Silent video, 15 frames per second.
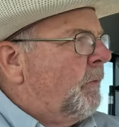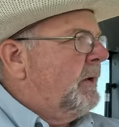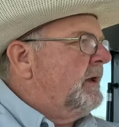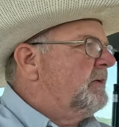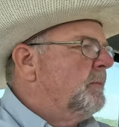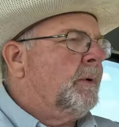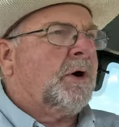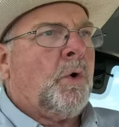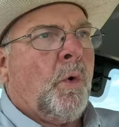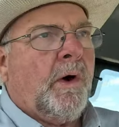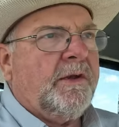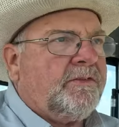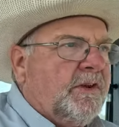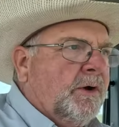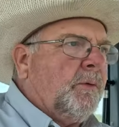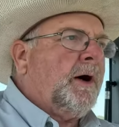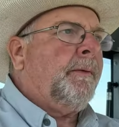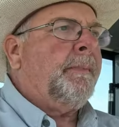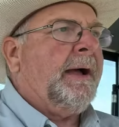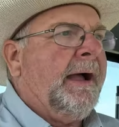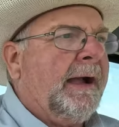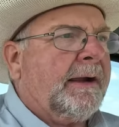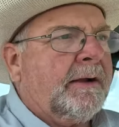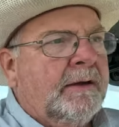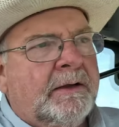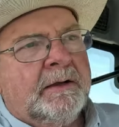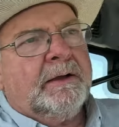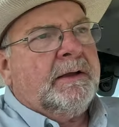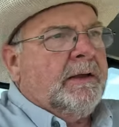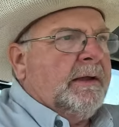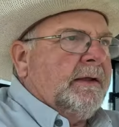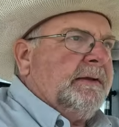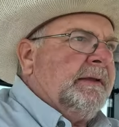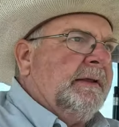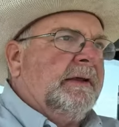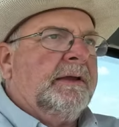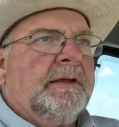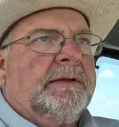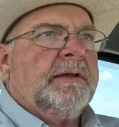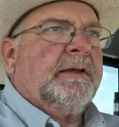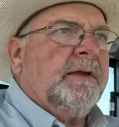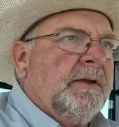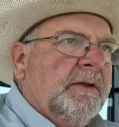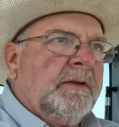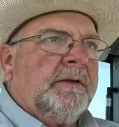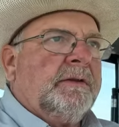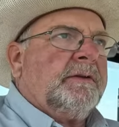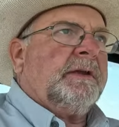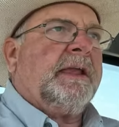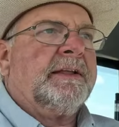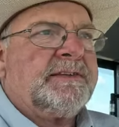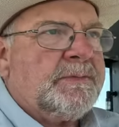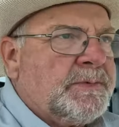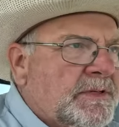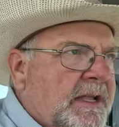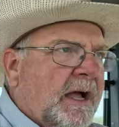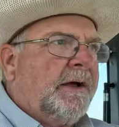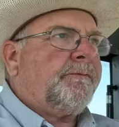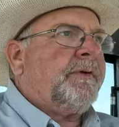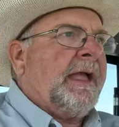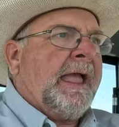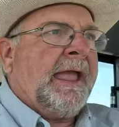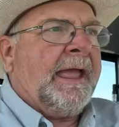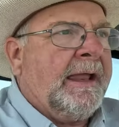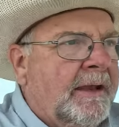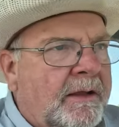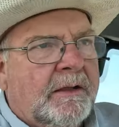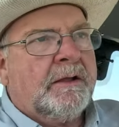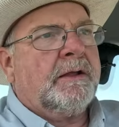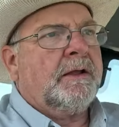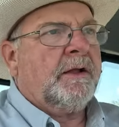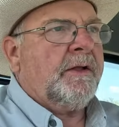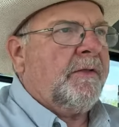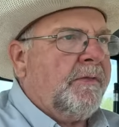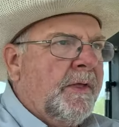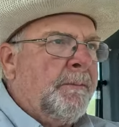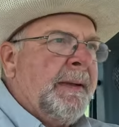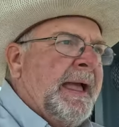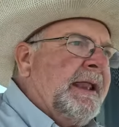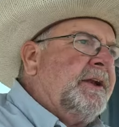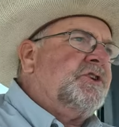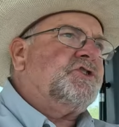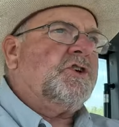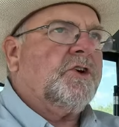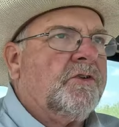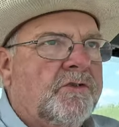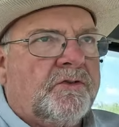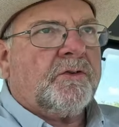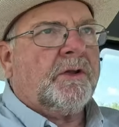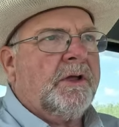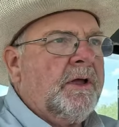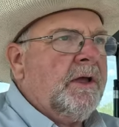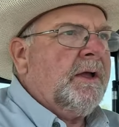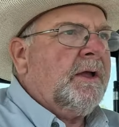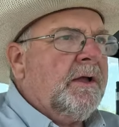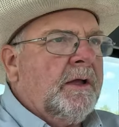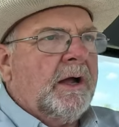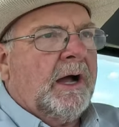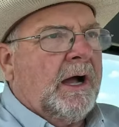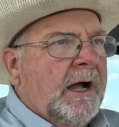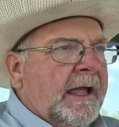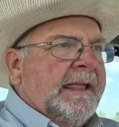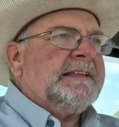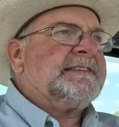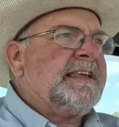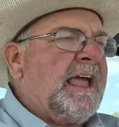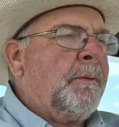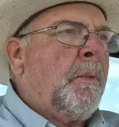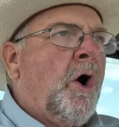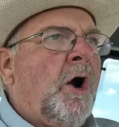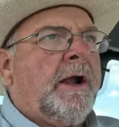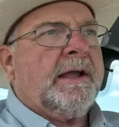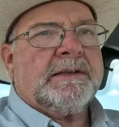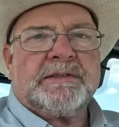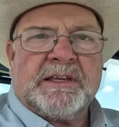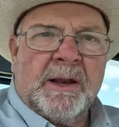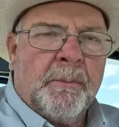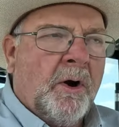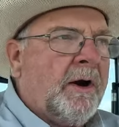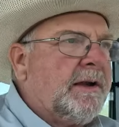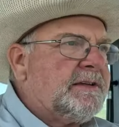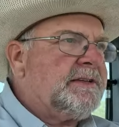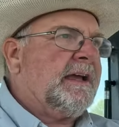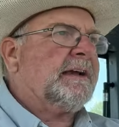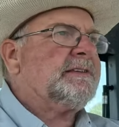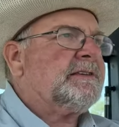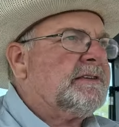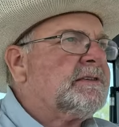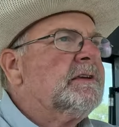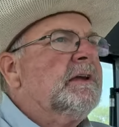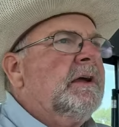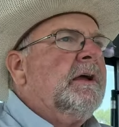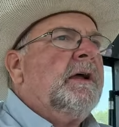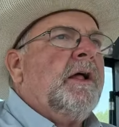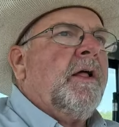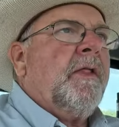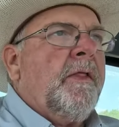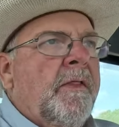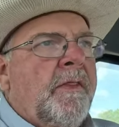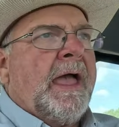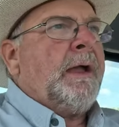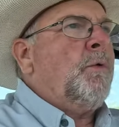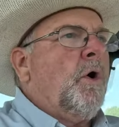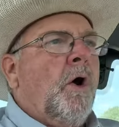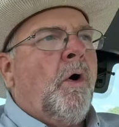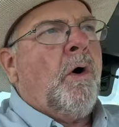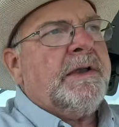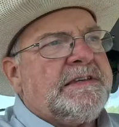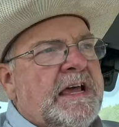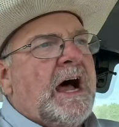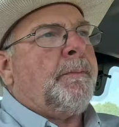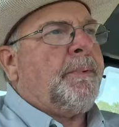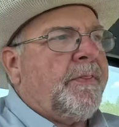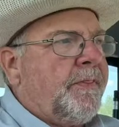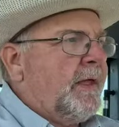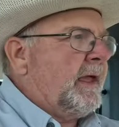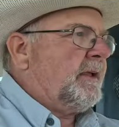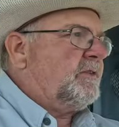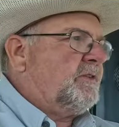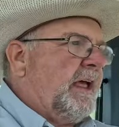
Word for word: I went into McCoy's here a while back to, to, to get some stuff and the managers uh, in San Marcos, San Marcos, Texas, they were on top of things.